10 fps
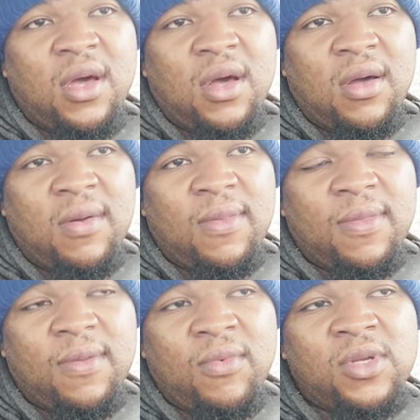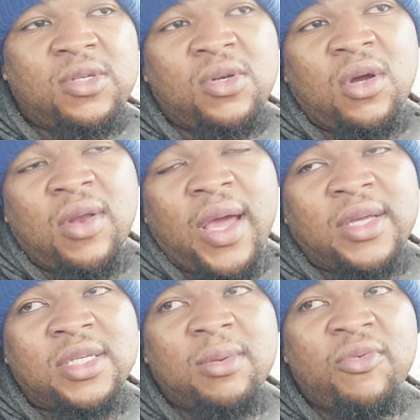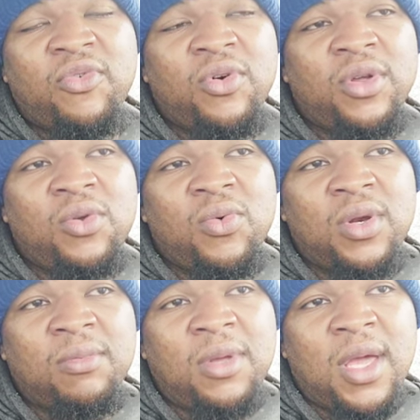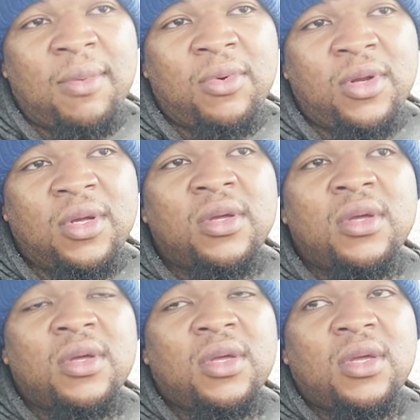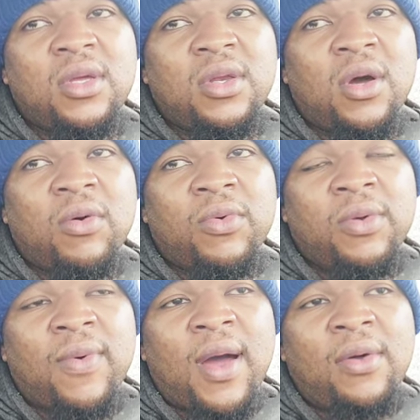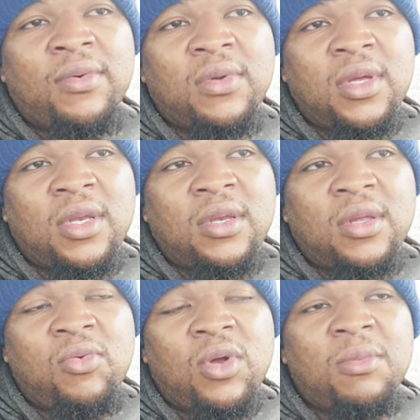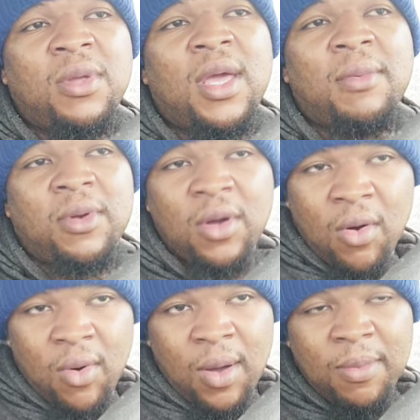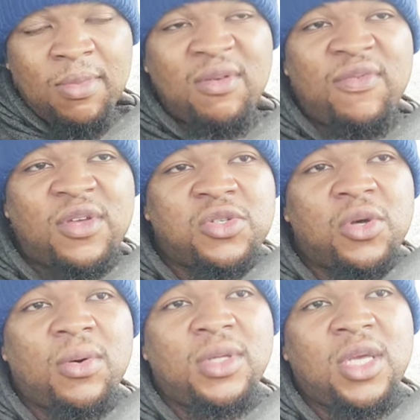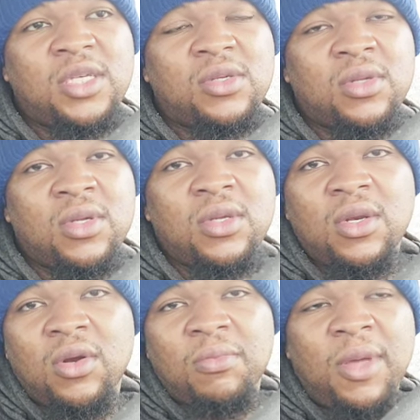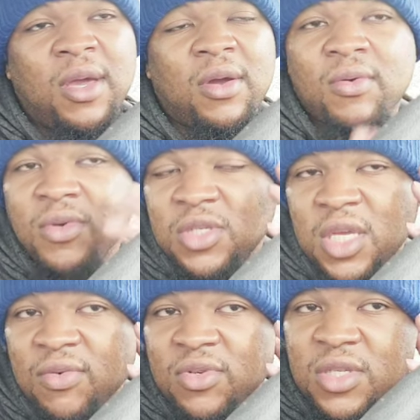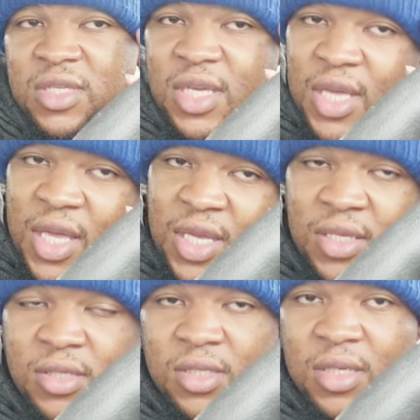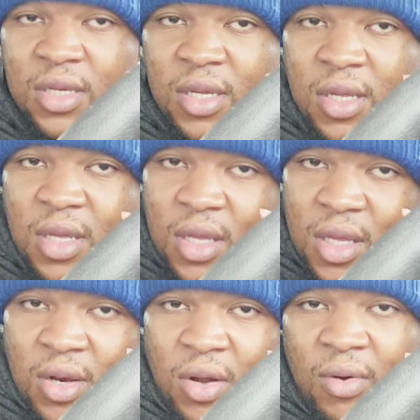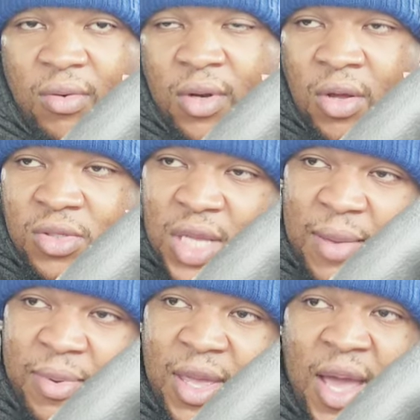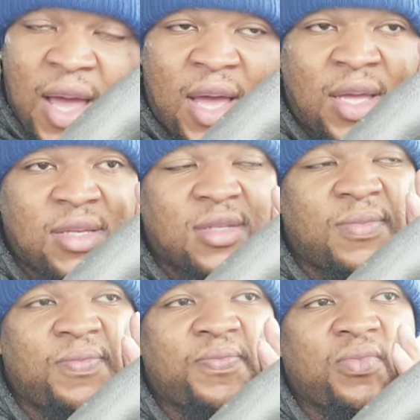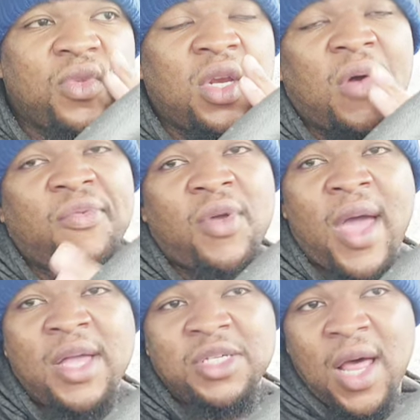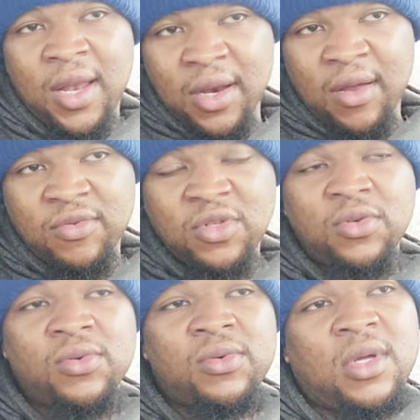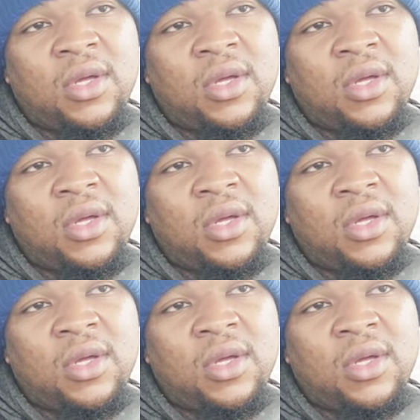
um, which you know, like I said before, you want to be able to, you know, reroute and, and you want to be able to go up and be physical with these, the, you know, the bigger receivers, the Tee Higgins and you know, those type of guys, you know, if you're agile enough too